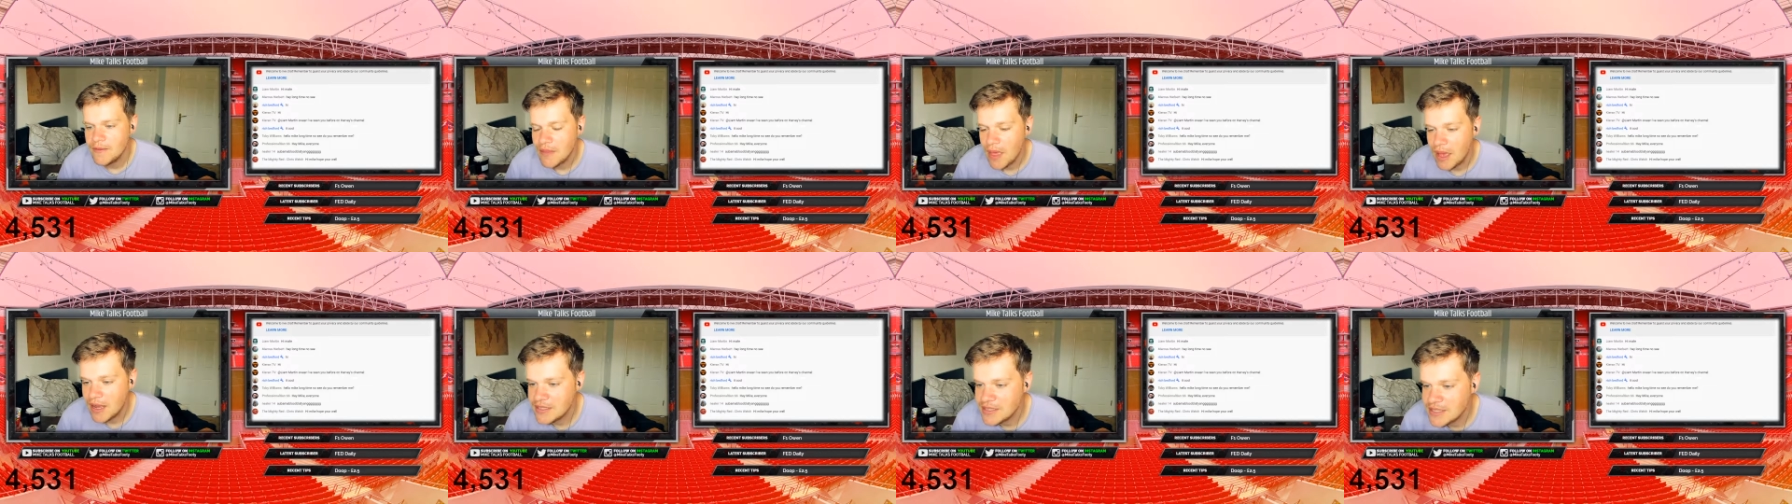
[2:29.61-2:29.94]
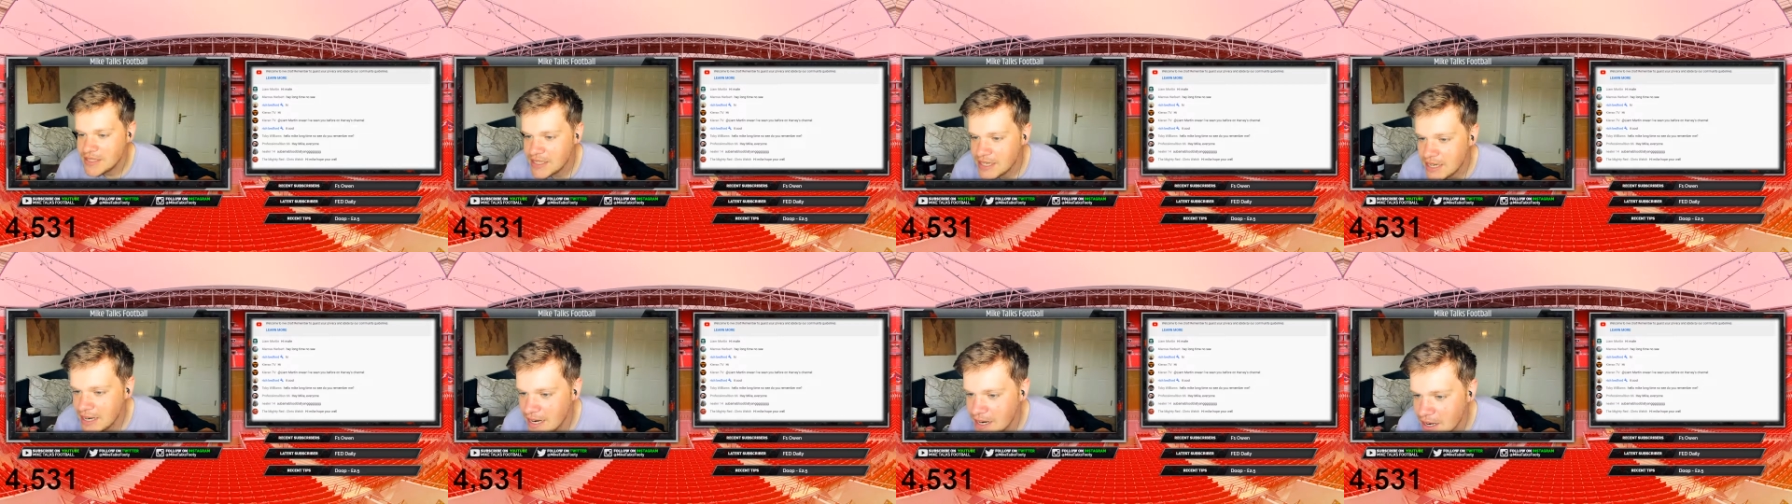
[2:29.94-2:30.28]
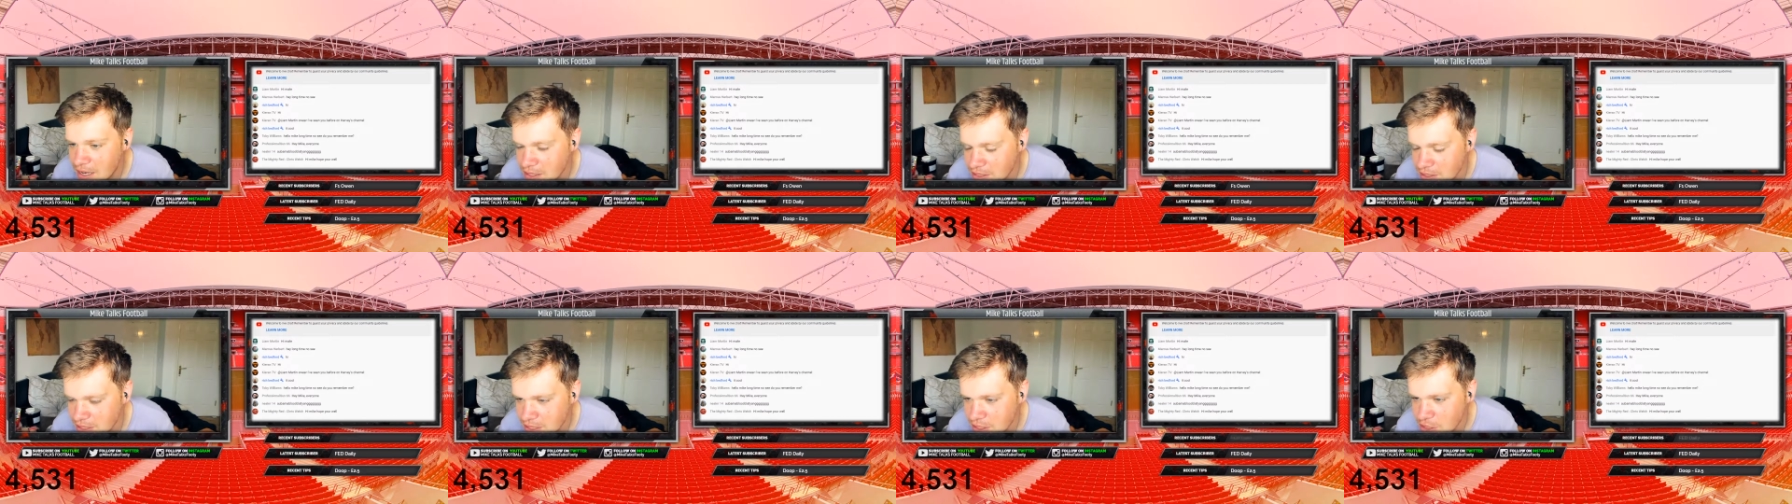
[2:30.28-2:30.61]
And
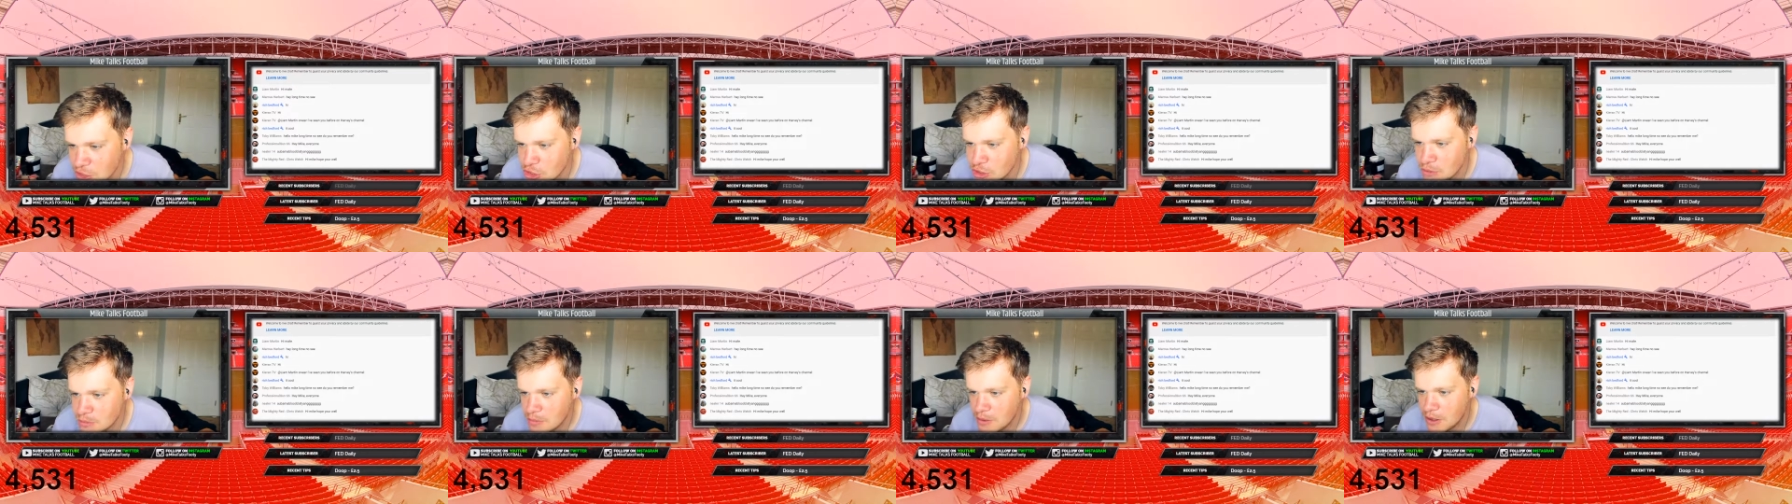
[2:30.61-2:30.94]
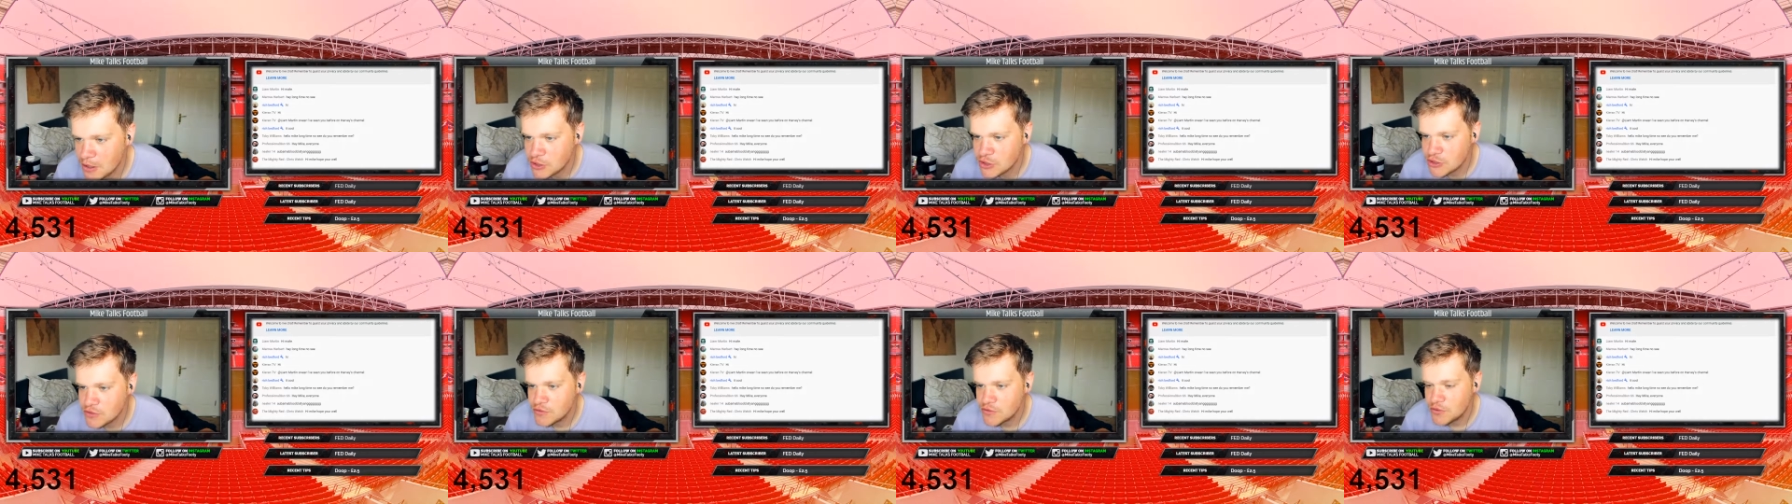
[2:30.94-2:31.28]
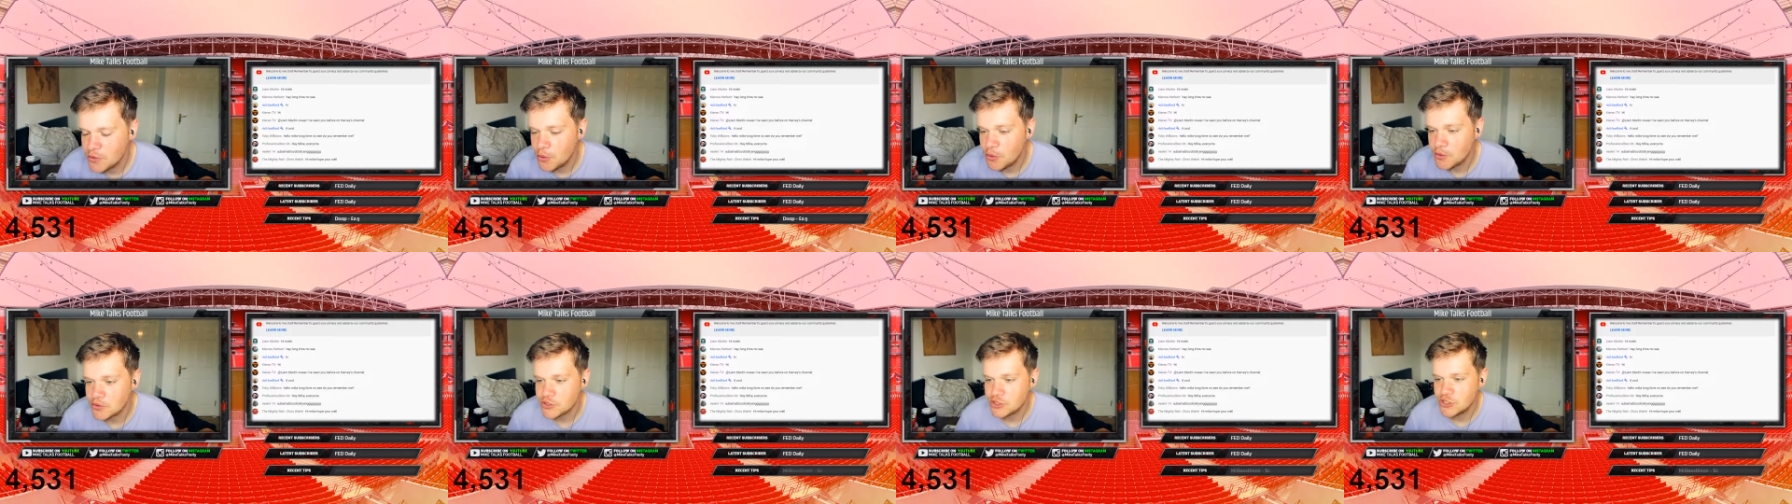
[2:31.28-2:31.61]
Neela, thanks so much
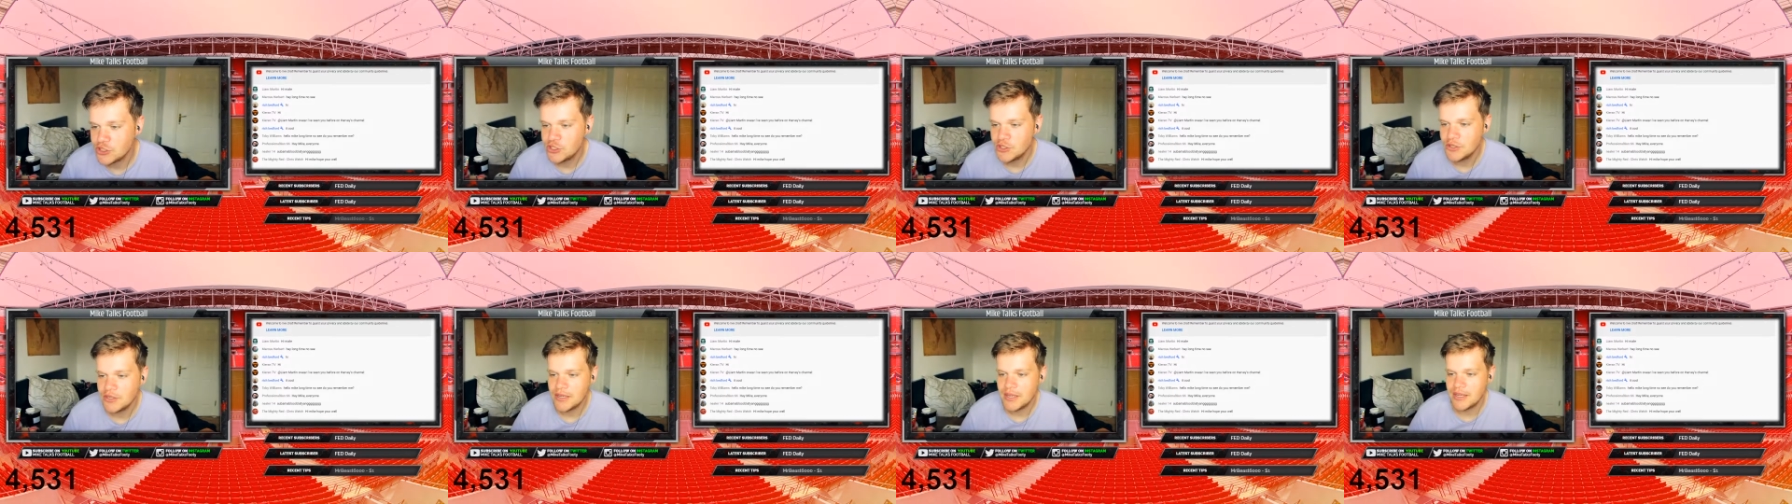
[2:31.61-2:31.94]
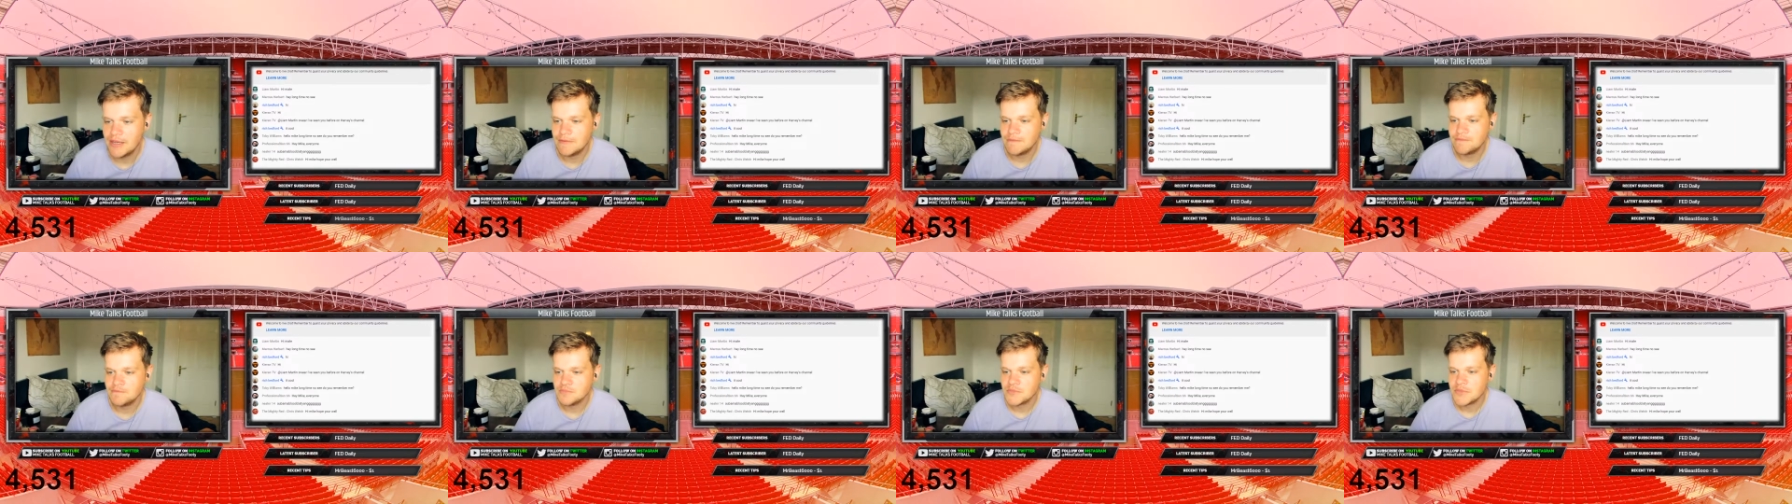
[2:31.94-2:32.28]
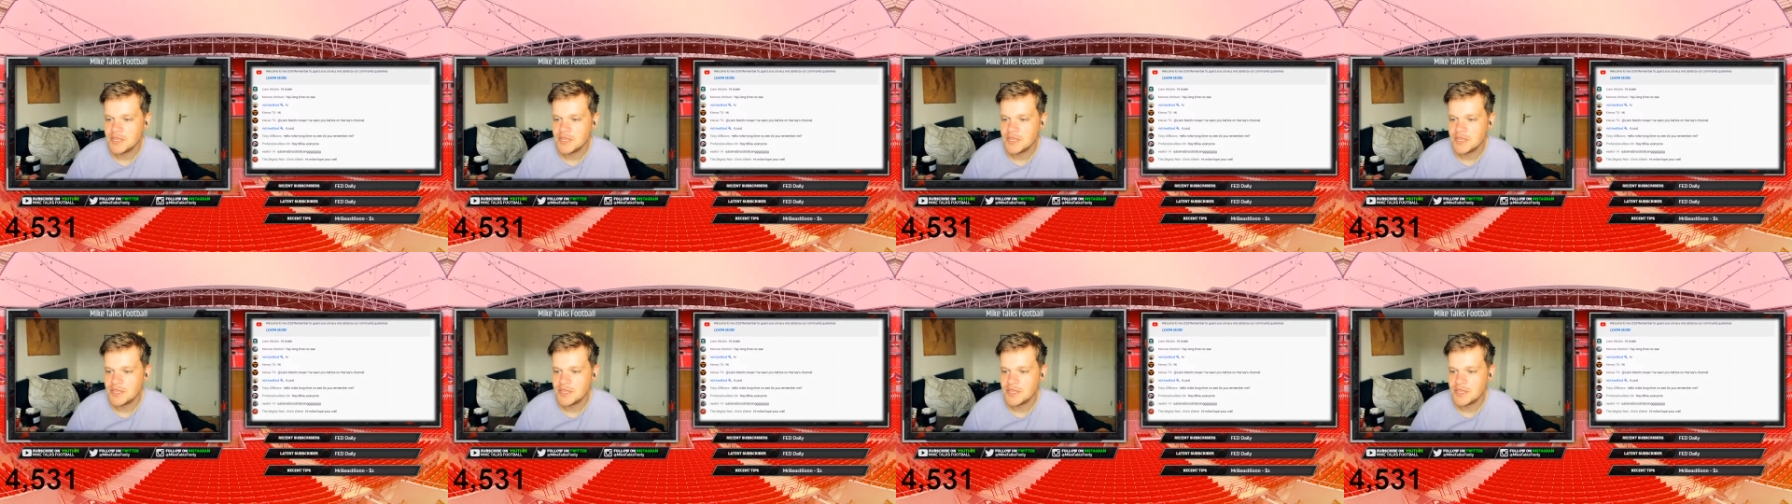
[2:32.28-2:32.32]
for tuning in.